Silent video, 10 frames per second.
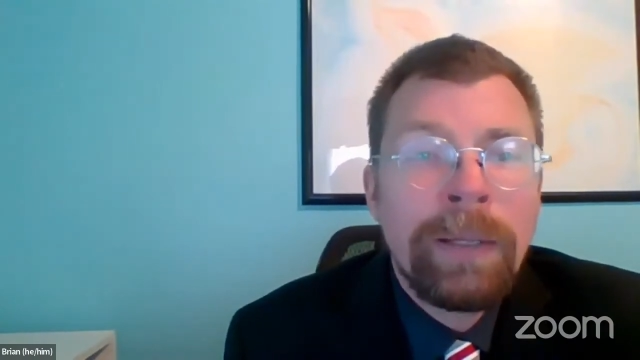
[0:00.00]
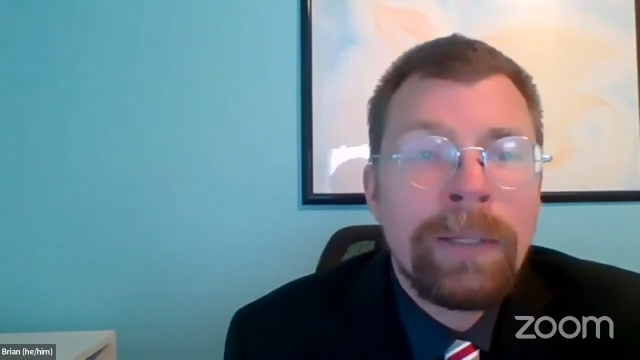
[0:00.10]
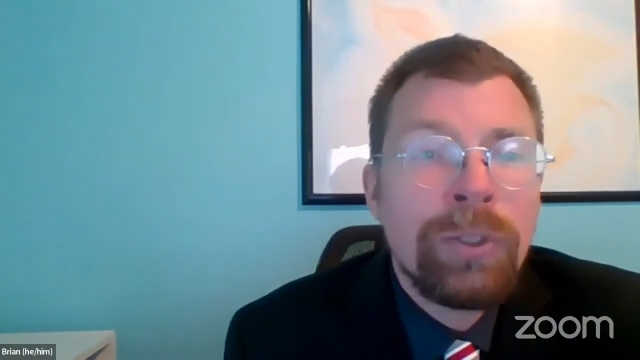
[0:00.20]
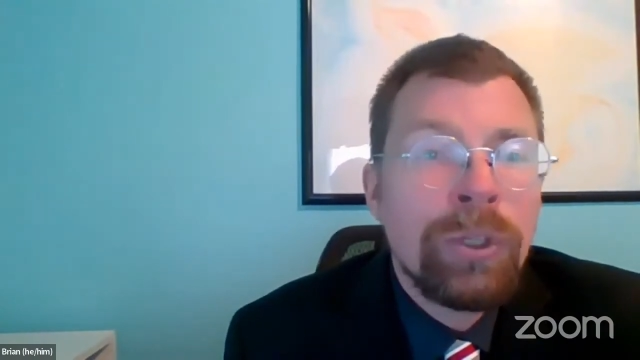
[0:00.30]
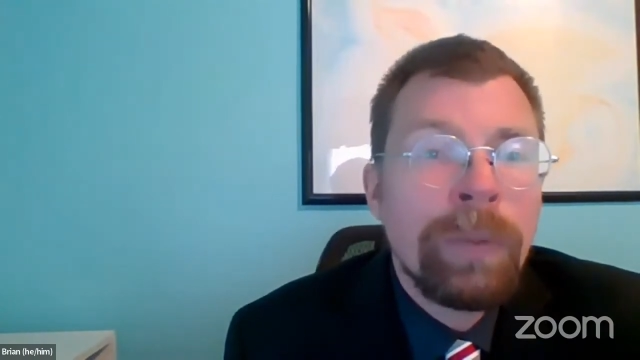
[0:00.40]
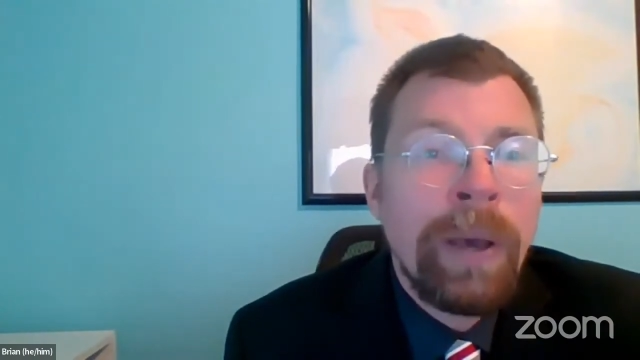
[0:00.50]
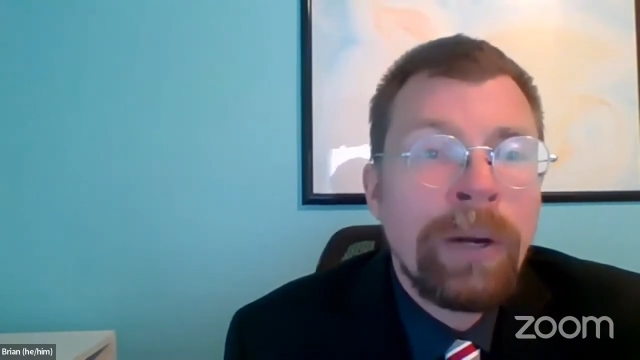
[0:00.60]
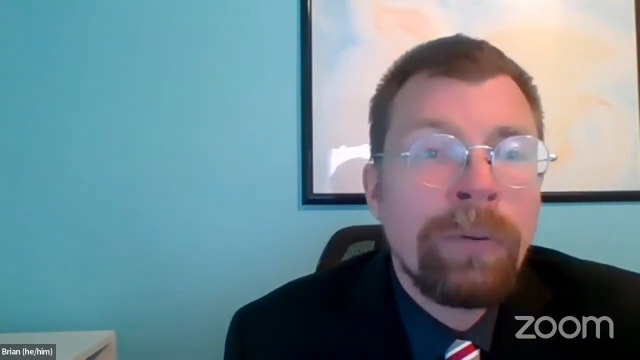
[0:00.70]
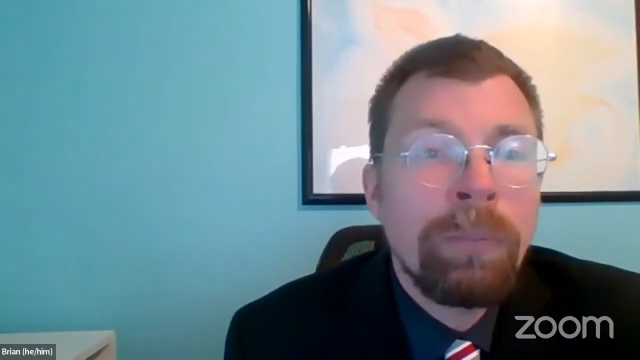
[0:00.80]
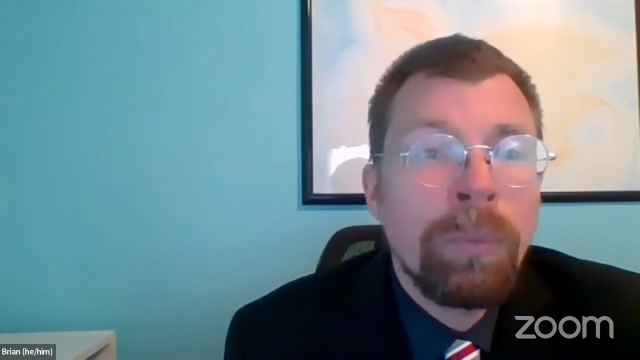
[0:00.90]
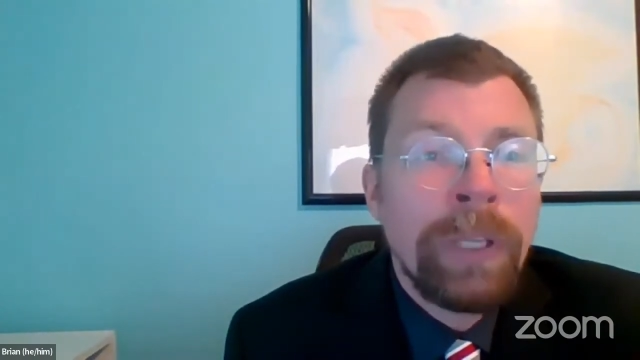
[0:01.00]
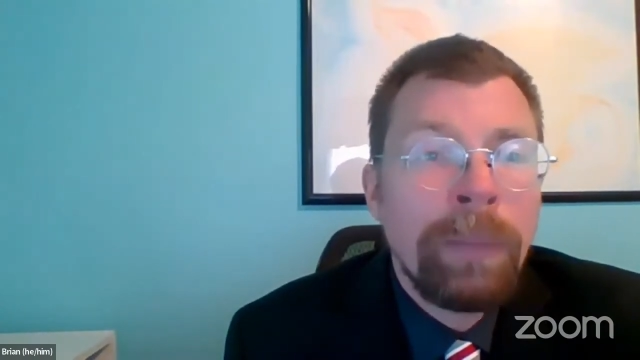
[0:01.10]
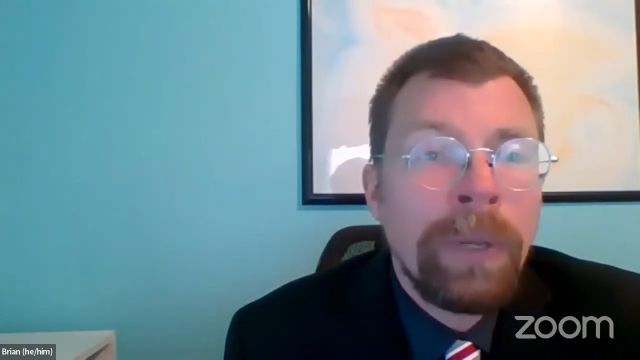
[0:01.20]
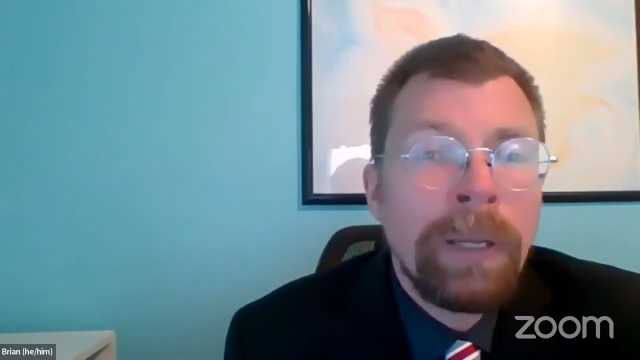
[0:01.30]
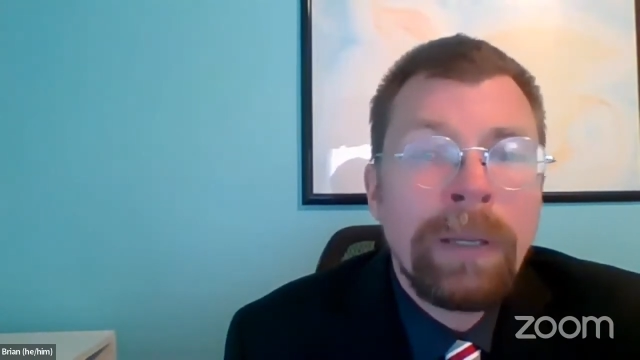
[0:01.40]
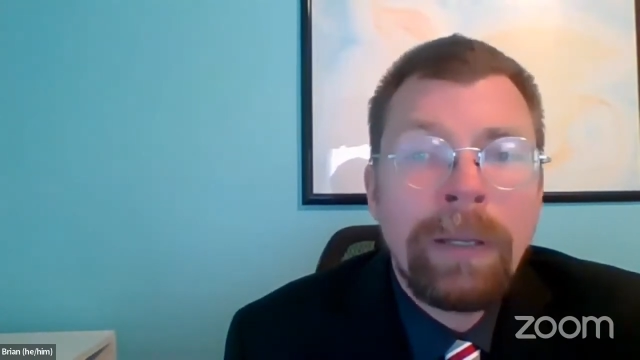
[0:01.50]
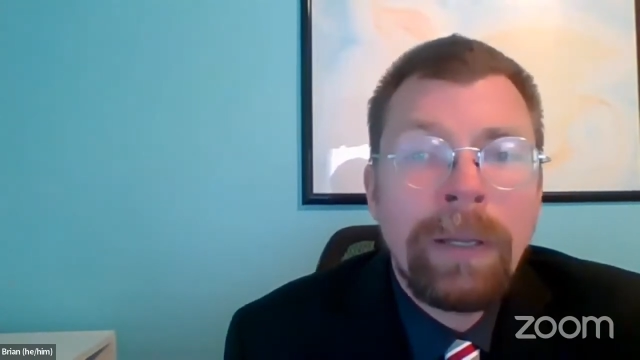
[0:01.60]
It's just a matter of bookkeeping.